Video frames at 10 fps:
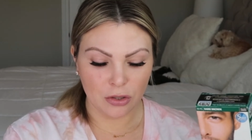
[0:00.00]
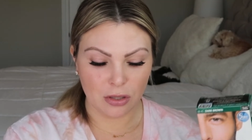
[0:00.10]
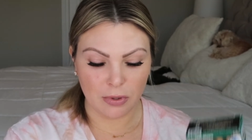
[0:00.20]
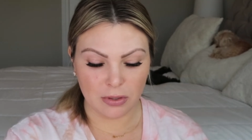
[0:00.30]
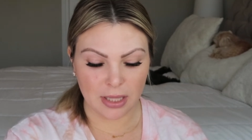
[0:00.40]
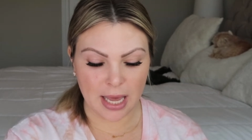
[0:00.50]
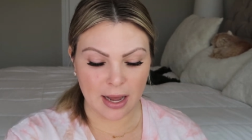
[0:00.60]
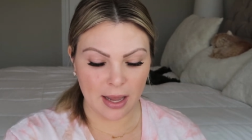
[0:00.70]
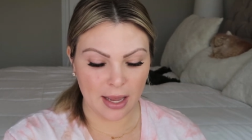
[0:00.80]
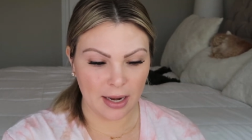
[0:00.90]
So I'm using
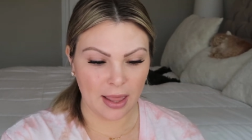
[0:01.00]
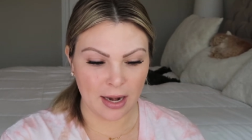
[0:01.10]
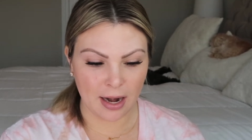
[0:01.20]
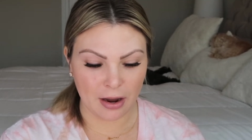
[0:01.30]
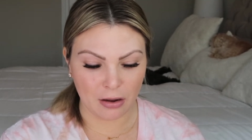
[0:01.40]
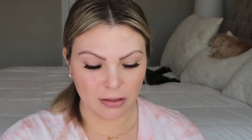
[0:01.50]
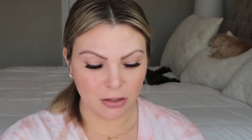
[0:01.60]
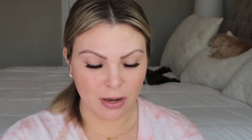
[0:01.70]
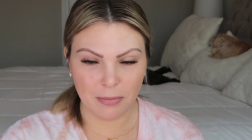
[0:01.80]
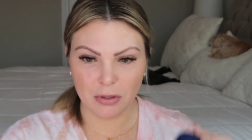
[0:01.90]
that. And then I
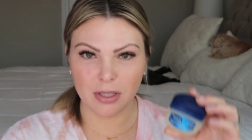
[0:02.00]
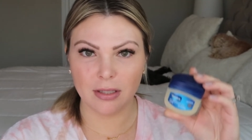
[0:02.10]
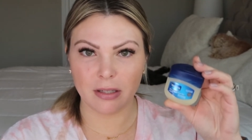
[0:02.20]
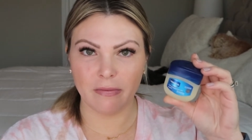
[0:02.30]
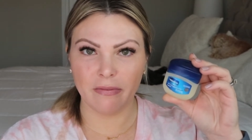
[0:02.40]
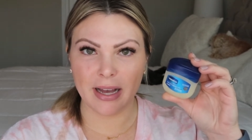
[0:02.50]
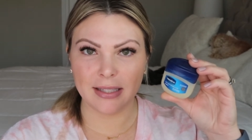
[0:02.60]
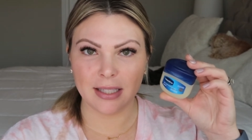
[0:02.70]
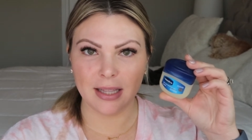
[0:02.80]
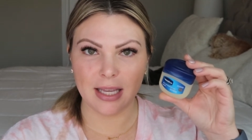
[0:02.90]
also am using some
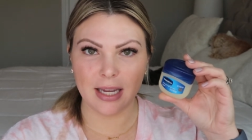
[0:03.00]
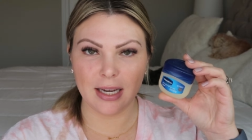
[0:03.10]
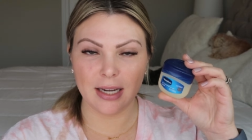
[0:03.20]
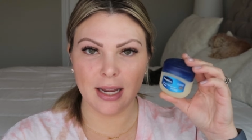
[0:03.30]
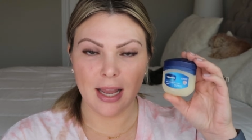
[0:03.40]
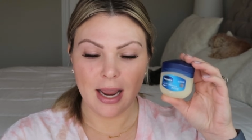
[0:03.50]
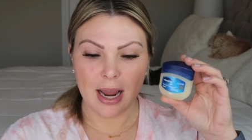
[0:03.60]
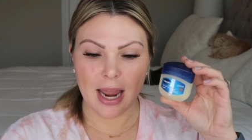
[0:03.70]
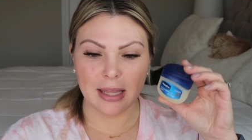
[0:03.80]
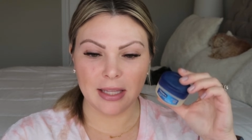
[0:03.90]
Vaseline,
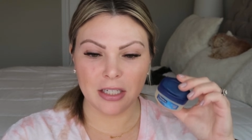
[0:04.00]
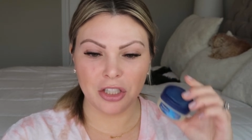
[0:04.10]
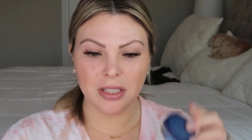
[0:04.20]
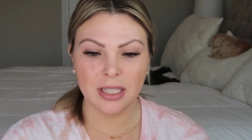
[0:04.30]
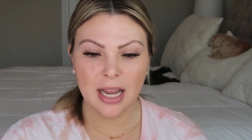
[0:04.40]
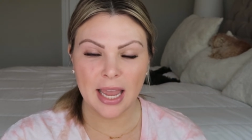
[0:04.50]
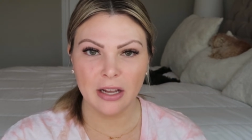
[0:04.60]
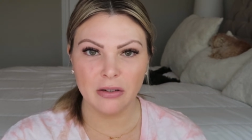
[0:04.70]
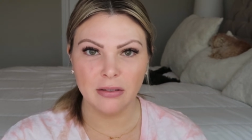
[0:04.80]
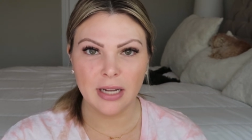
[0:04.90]
and then just an
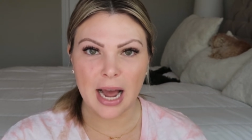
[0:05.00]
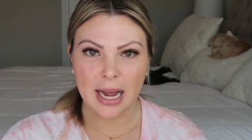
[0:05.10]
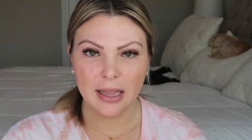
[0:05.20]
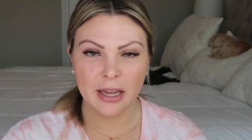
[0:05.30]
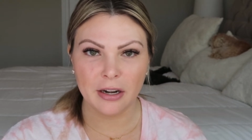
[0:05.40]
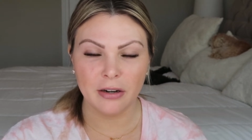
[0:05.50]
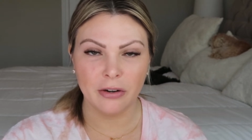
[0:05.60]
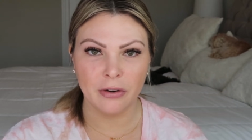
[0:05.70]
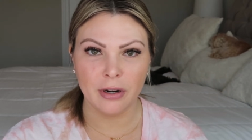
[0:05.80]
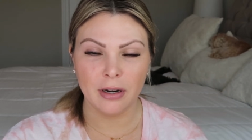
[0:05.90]
angled eyeliner
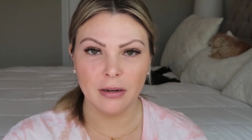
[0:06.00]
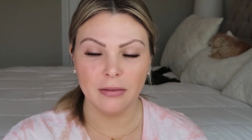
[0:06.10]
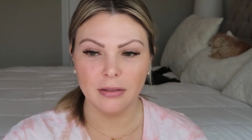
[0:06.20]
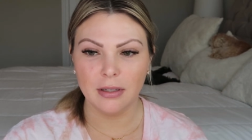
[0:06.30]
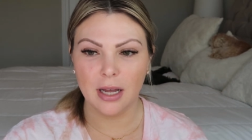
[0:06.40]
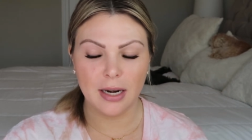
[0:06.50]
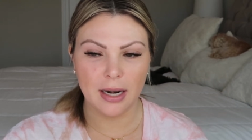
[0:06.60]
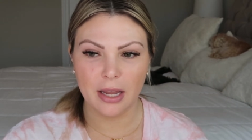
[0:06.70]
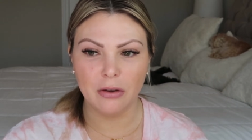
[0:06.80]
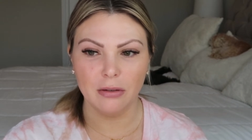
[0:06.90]
or
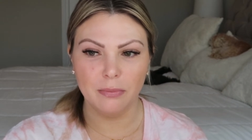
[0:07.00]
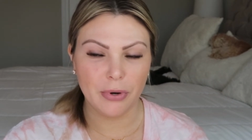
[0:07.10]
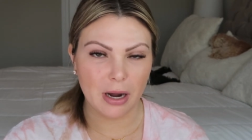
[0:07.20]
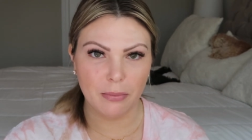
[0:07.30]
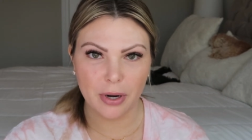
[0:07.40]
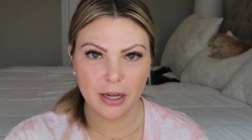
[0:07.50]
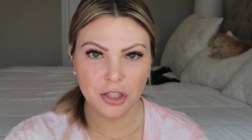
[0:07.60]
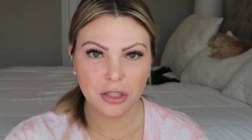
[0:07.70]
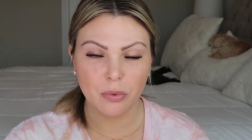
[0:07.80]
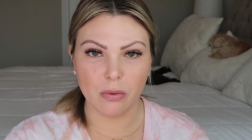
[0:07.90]
an angled brow
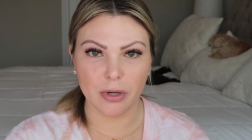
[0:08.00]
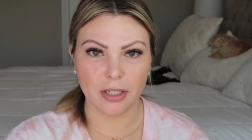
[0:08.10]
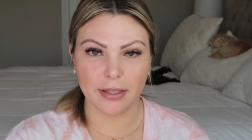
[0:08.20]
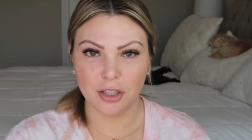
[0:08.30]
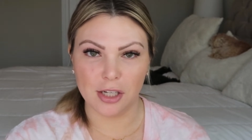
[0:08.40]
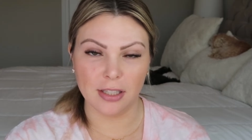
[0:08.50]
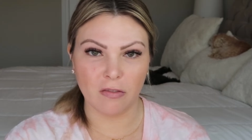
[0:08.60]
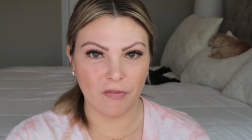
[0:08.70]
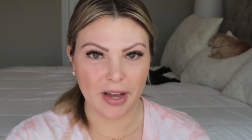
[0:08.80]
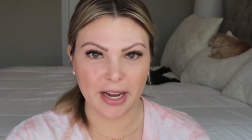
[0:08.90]
brush will work just
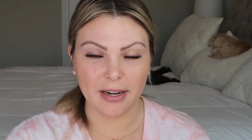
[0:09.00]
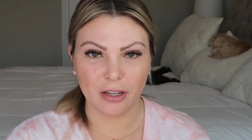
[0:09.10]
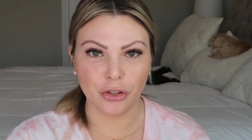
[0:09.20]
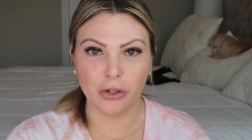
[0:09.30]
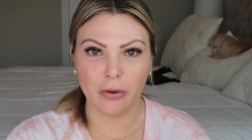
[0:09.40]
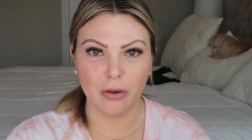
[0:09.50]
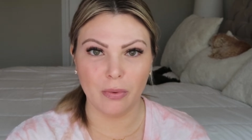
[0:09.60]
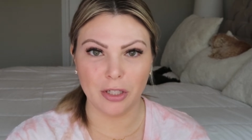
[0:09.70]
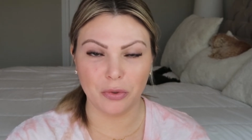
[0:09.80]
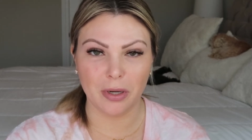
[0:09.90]
fine. I'll show you
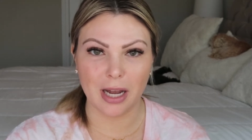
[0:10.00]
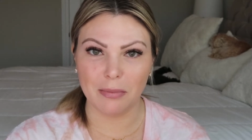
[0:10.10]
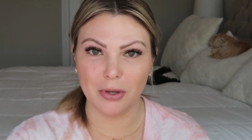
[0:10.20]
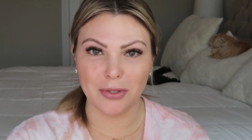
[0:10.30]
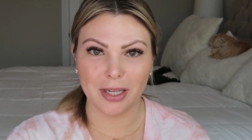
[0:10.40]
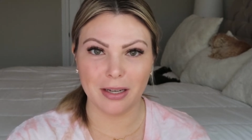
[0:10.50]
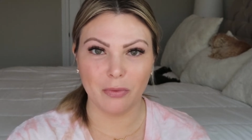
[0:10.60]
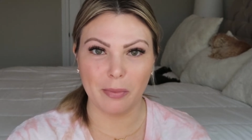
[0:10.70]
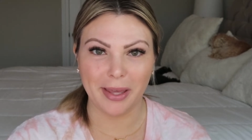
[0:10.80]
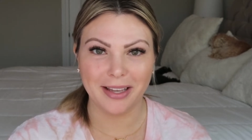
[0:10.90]
which one I'm using
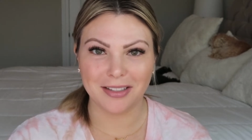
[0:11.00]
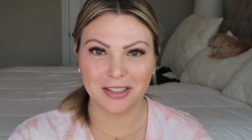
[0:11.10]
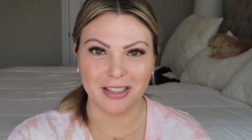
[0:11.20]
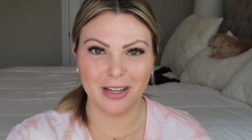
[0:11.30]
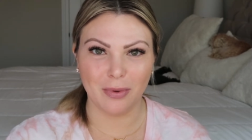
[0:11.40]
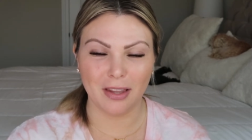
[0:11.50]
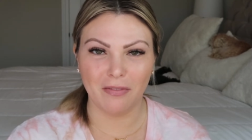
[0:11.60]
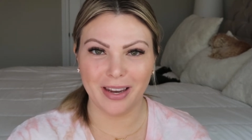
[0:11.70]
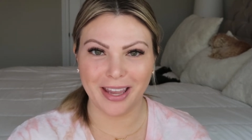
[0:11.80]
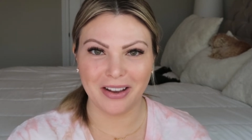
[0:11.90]
when we get started with the
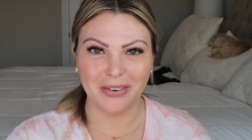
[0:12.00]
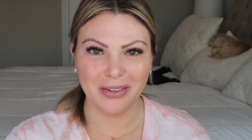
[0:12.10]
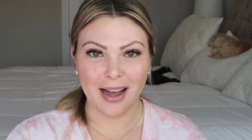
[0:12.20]
video.